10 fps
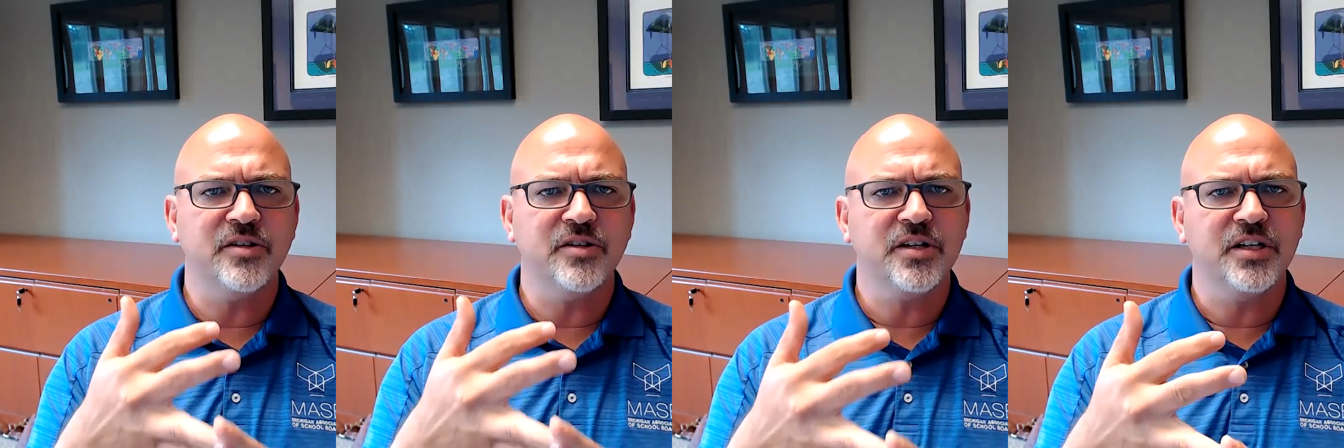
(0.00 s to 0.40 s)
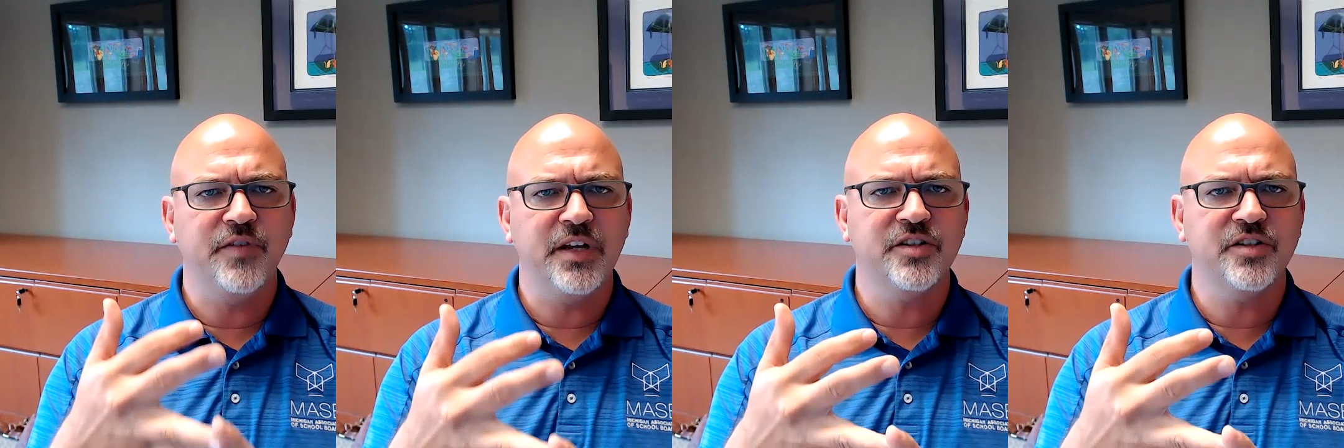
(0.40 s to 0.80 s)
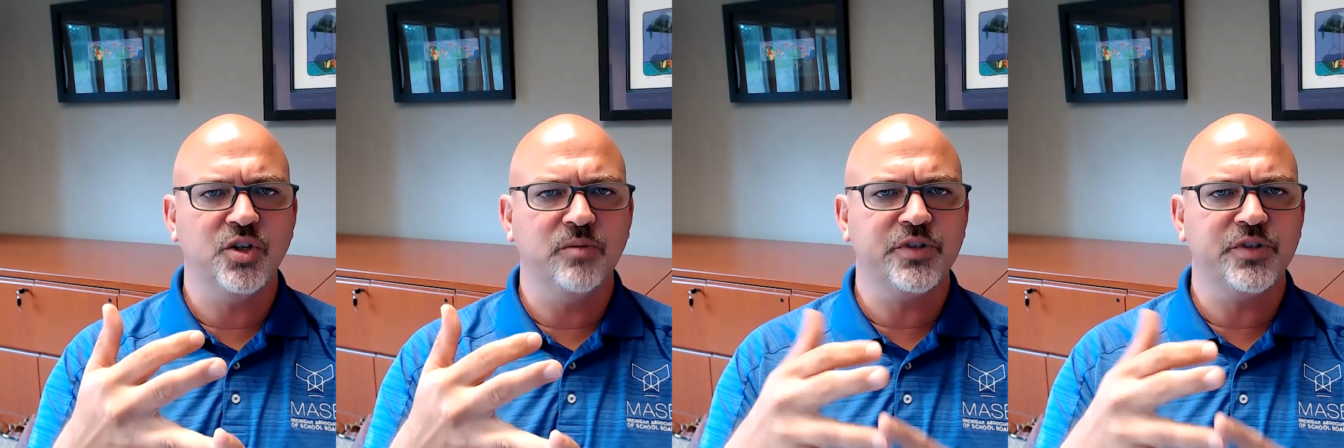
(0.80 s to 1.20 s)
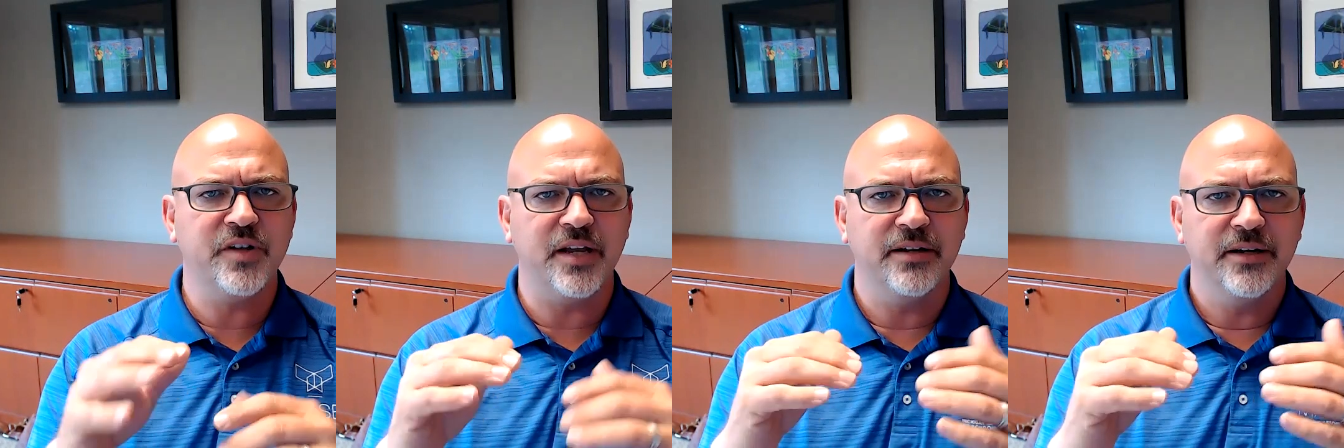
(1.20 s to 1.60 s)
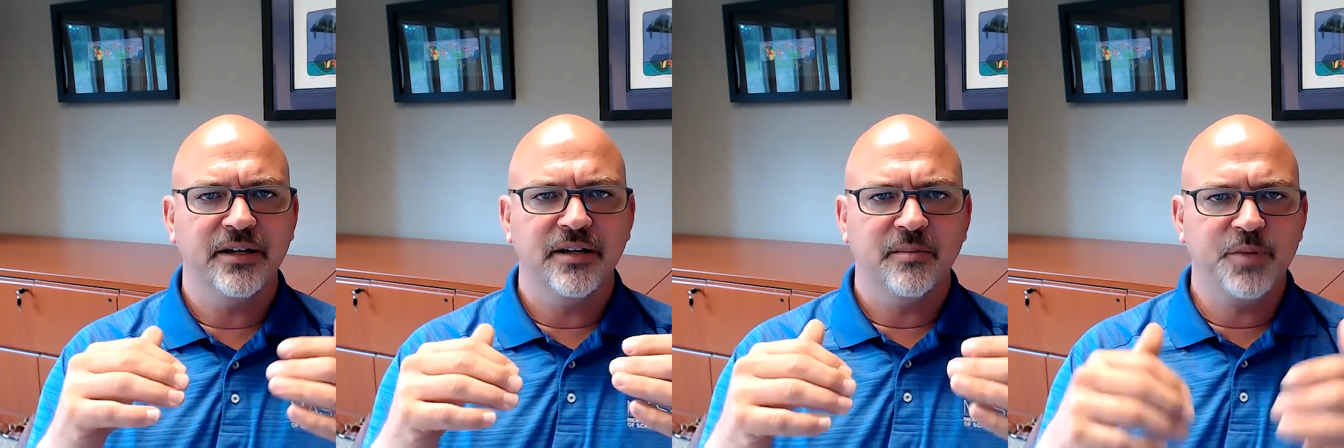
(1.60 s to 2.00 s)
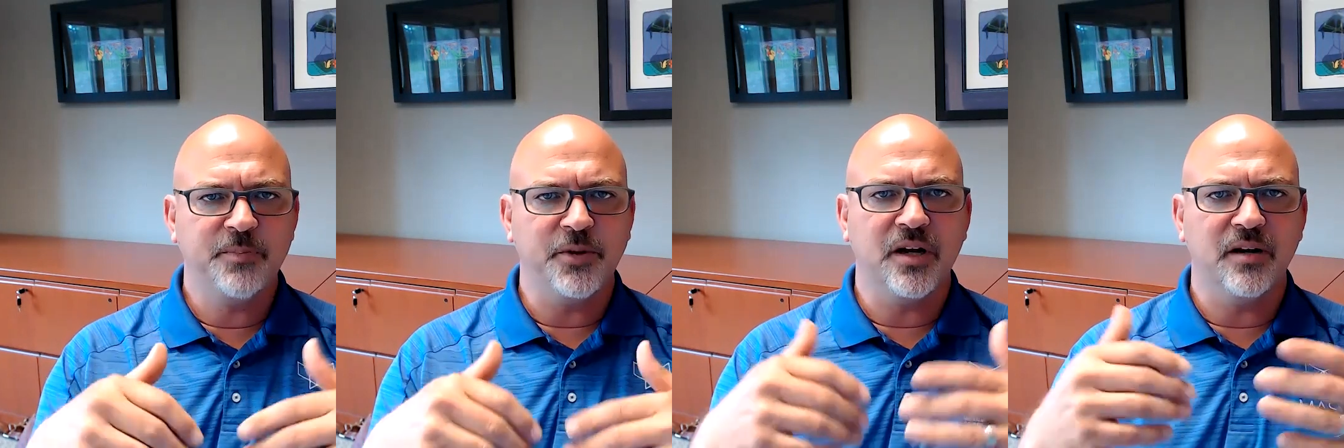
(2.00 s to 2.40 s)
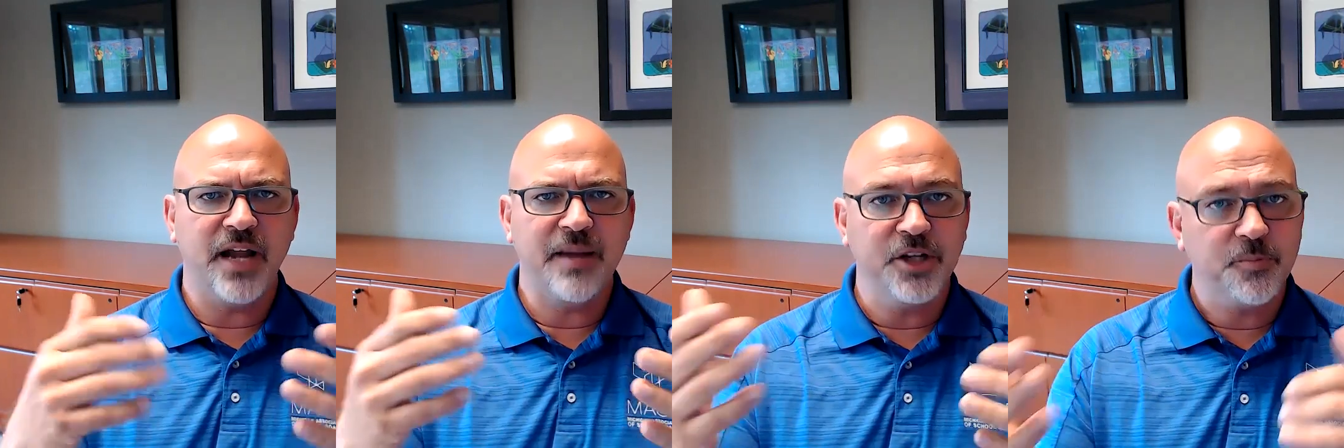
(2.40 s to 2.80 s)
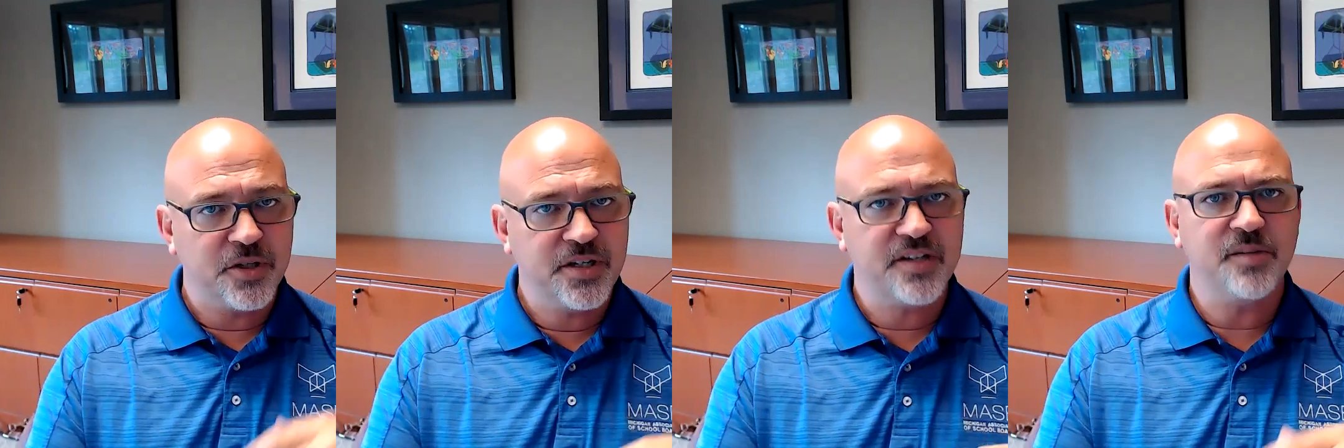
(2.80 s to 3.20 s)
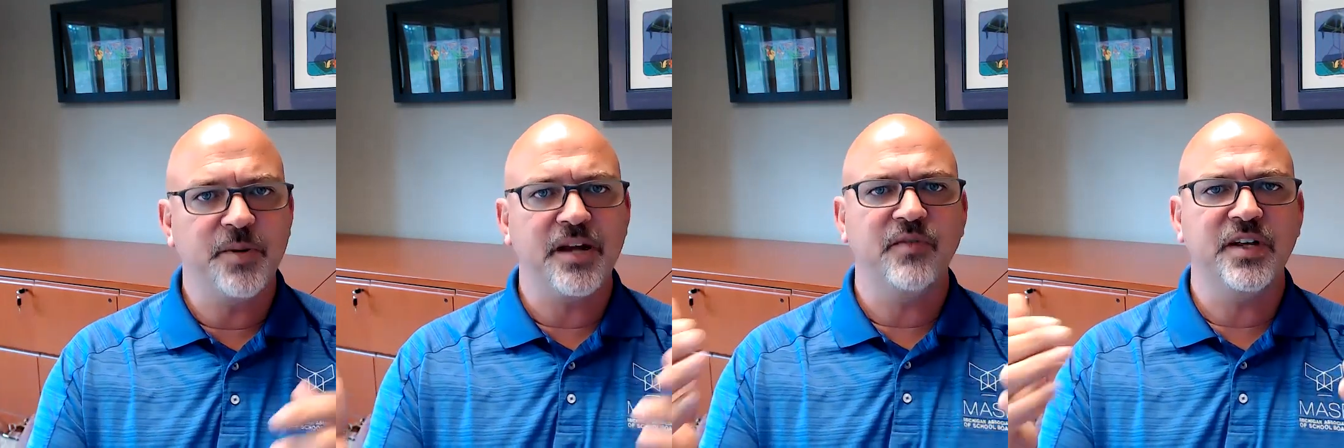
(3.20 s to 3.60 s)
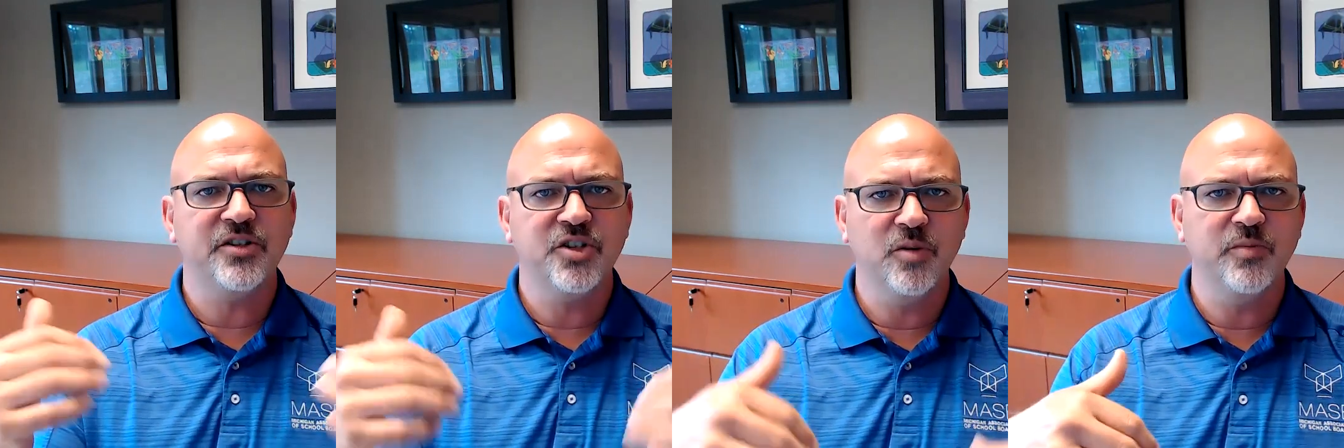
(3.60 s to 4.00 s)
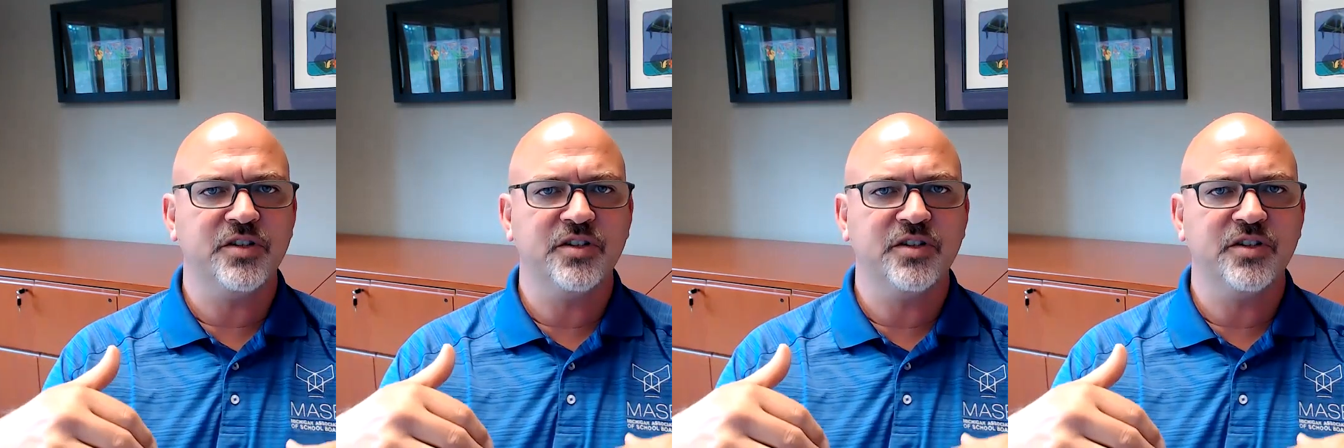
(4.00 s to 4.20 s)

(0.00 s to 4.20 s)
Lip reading: can via Zoom so that people are able to participate via Zoom, just